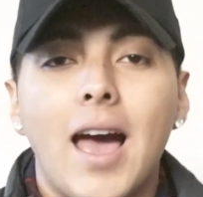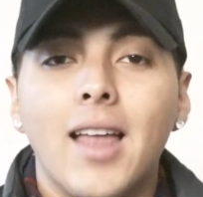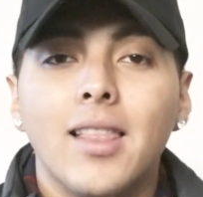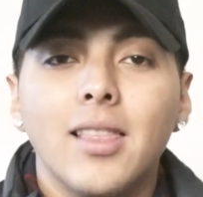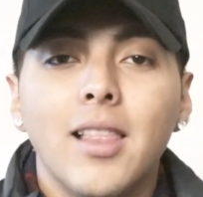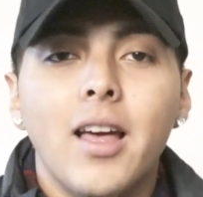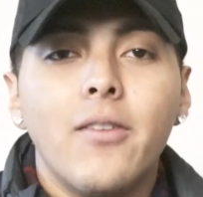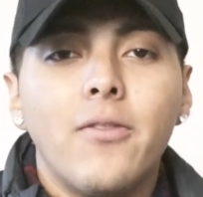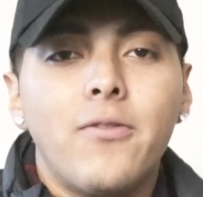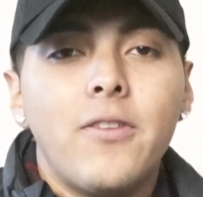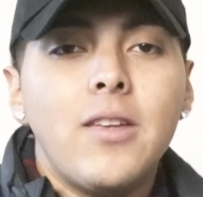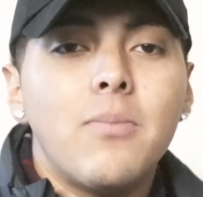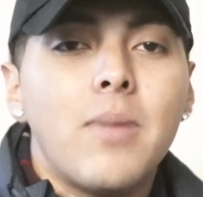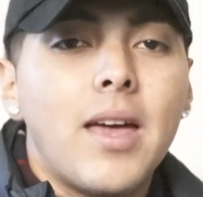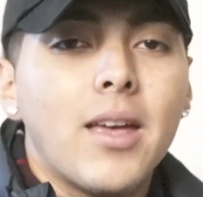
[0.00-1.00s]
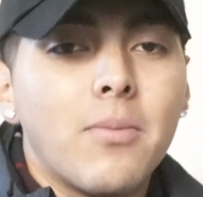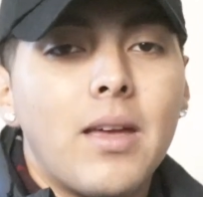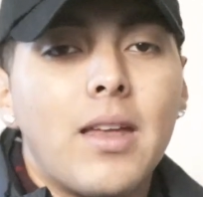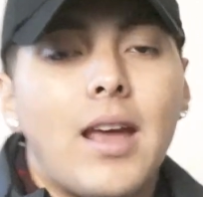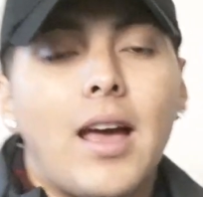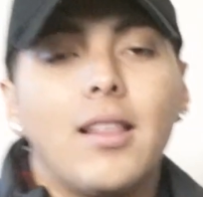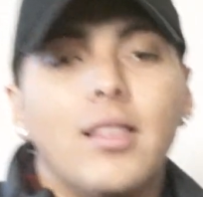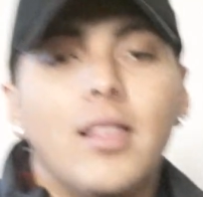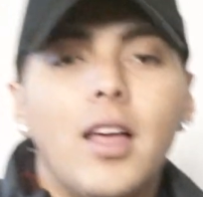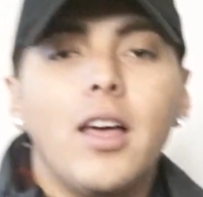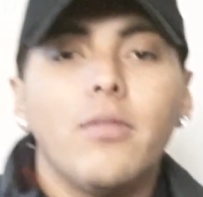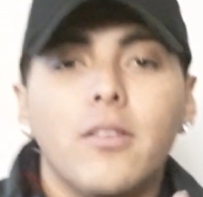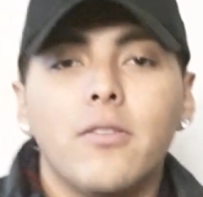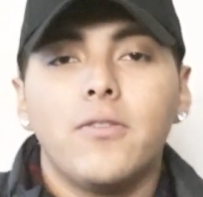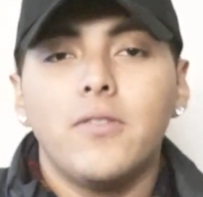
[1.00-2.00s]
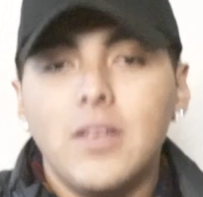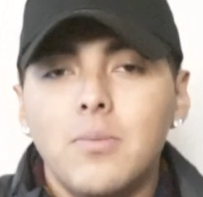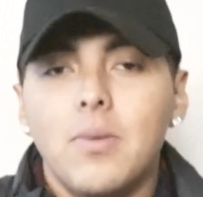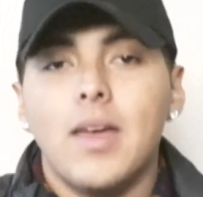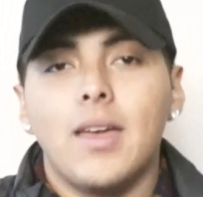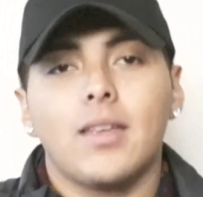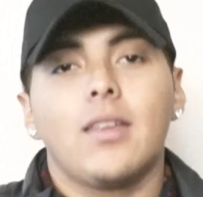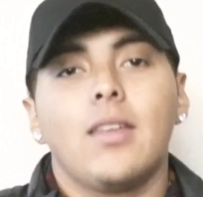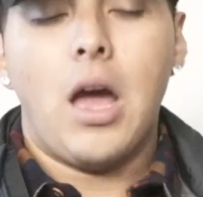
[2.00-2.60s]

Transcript: I love feedback, man. I love the feedback.